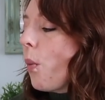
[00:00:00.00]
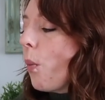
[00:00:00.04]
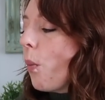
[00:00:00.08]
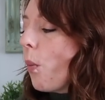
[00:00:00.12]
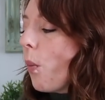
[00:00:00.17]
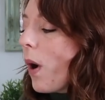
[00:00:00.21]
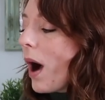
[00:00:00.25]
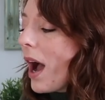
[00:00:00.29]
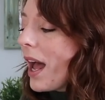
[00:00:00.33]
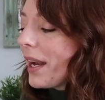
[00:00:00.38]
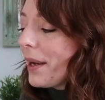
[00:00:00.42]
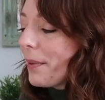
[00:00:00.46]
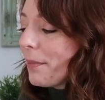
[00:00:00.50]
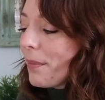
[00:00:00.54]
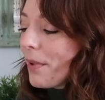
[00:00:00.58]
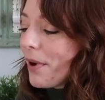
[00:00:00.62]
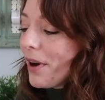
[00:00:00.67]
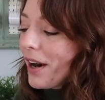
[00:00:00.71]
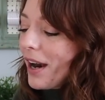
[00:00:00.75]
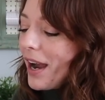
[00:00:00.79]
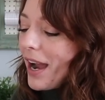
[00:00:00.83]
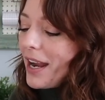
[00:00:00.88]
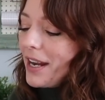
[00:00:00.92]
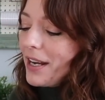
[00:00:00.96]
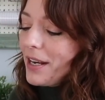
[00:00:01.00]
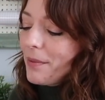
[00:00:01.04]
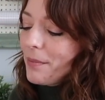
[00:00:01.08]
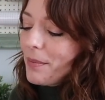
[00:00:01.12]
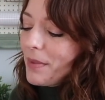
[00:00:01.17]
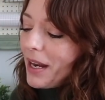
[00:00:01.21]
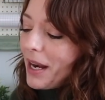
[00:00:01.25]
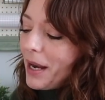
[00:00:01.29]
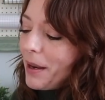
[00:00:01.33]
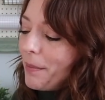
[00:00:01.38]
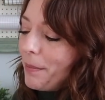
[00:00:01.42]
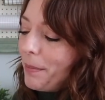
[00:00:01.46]
One more item
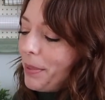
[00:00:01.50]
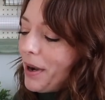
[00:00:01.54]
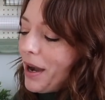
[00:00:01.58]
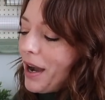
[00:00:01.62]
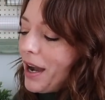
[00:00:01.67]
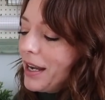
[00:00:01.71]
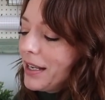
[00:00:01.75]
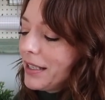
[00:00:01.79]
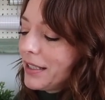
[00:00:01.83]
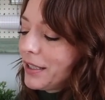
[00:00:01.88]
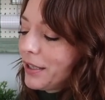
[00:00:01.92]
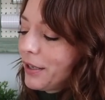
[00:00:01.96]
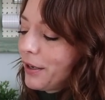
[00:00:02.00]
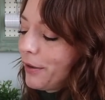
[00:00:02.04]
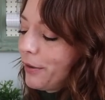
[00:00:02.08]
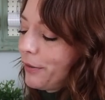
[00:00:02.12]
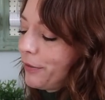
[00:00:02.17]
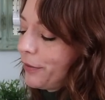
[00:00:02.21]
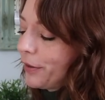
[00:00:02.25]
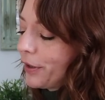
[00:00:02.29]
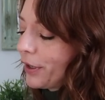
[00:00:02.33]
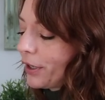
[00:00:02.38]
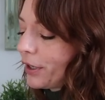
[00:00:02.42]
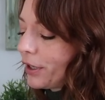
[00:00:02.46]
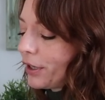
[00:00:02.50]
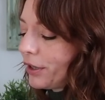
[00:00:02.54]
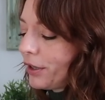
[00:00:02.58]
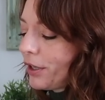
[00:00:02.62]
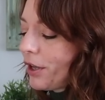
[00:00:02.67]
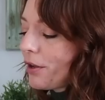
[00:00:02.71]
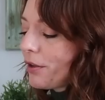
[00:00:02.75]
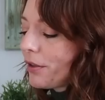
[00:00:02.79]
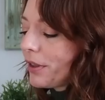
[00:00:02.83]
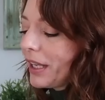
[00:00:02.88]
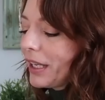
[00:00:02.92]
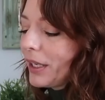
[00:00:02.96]
that I bought for
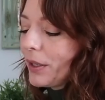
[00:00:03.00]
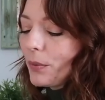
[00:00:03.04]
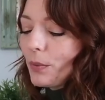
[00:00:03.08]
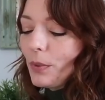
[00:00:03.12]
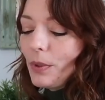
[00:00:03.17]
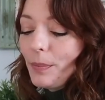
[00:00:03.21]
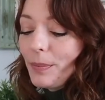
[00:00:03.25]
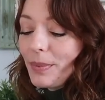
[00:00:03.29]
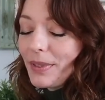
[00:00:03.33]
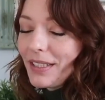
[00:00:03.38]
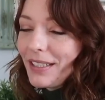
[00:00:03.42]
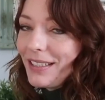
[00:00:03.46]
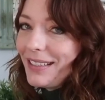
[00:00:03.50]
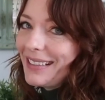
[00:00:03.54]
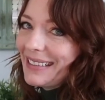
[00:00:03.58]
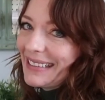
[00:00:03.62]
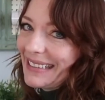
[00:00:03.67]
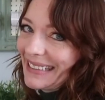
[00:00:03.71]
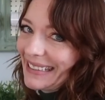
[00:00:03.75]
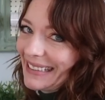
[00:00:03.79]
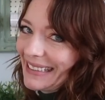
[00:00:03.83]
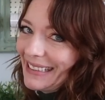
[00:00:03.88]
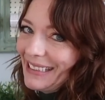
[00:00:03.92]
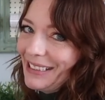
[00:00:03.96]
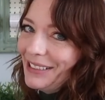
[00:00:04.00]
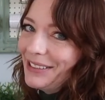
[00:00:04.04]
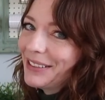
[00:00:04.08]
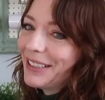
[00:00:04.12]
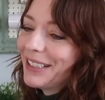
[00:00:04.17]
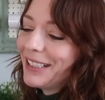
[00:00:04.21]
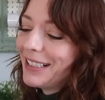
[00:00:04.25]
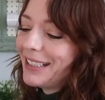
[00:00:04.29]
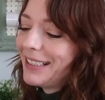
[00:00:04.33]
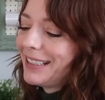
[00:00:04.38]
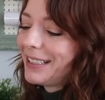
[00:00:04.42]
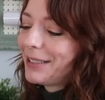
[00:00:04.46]
clothing. Whoops, you
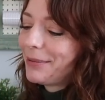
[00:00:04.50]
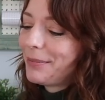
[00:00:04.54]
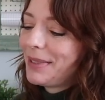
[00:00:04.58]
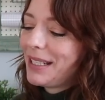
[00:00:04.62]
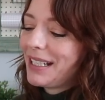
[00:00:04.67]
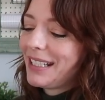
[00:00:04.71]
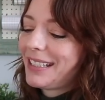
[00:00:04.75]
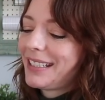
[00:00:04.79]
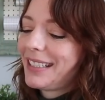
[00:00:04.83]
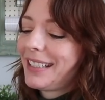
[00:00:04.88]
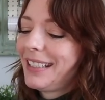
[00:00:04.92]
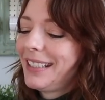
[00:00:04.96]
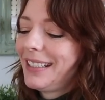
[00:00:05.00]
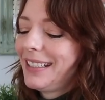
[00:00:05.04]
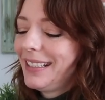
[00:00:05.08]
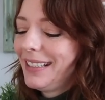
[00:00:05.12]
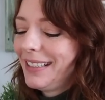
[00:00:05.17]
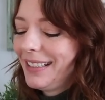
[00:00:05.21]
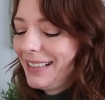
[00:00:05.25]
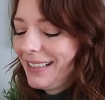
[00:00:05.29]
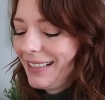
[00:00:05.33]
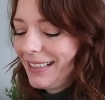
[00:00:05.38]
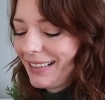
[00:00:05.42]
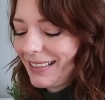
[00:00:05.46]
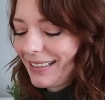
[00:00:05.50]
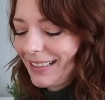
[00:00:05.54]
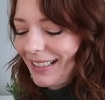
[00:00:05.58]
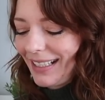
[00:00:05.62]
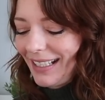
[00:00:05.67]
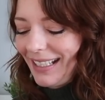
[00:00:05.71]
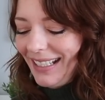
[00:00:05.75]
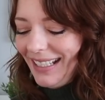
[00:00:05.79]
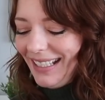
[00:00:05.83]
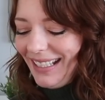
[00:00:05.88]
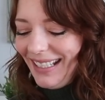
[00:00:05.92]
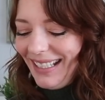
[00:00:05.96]
heard some
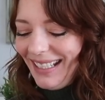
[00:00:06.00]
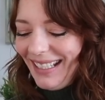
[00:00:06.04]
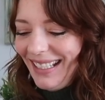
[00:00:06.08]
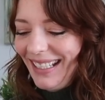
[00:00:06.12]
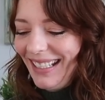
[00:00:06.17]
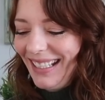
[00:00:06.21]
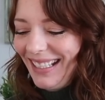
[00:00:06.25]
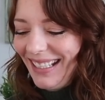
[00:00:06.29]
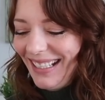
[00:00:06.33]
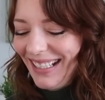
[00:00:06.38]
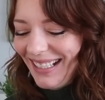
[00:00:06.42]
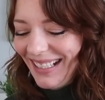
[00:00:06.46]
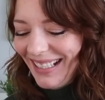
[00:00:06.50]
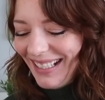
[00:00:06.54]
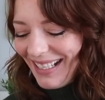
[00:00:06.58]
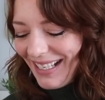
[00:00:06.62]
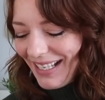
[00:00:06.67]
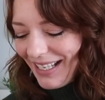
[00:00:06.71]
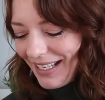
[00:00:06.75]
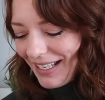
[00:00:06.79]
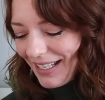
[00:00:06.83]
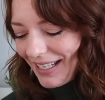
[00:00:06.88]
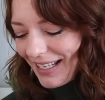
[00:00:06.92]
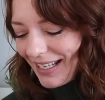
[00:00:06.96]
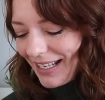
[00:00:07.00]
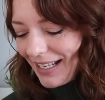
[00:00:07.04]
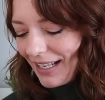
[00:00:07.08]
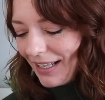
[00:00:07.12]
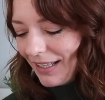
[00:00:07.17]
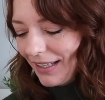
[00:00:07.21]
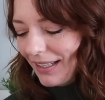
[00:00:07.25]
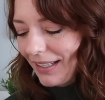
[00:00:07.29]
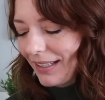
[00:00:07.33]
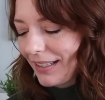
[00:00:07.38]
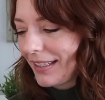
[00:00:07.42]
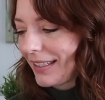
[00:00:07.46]
dishes. Oh,
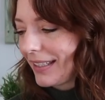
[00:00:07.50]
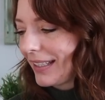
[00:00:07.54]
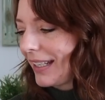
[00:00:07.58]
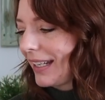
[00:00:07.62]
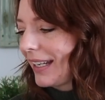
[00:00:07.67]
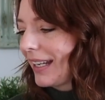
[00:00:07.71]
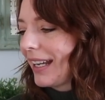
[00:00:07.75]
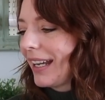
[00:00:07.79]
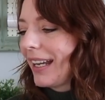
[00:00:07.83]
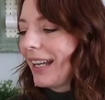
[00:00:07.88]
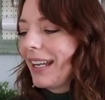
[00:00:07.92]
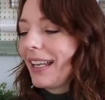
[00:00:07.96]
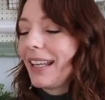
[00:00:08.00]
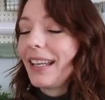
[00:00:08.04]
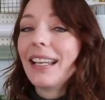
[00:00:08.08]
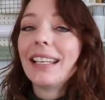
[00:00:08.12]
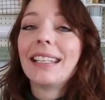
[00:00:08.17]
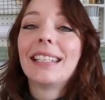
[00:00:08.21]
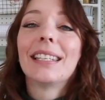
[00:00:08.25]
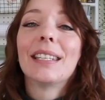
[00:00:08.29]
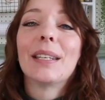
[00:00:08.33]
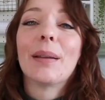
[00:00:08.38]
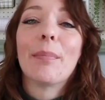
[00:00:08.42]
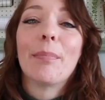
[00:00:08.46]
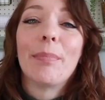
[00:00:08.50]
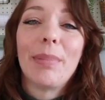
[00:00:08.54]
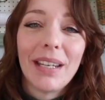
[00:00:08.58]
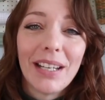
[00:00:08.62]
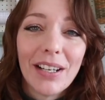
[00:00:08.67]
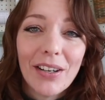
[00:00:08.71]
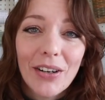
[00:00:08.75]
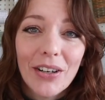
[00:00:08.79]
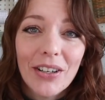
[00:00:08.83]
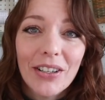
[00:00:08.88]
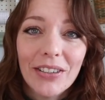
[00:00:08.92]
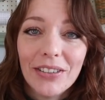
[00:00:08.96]
let's see. This is a big
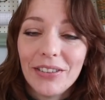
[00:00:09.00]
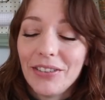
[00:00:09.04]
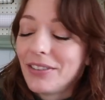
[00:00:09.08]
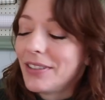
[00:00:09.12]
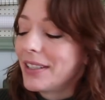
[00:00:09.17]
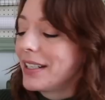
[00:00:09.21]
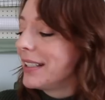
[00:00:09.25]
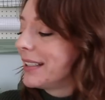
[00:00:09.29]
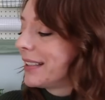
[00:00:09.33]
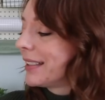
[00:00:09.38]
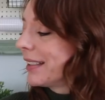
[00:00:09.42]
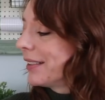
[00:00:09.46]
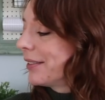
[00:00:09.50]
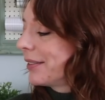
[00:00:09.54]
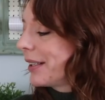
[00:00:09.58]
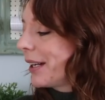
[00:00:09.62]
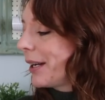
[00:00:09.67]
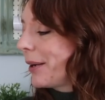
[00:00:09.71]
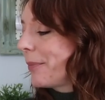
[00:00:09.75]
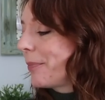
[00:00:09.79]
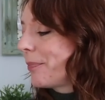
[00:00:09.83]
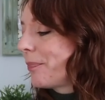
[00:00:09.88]
haul, you guys. Okay.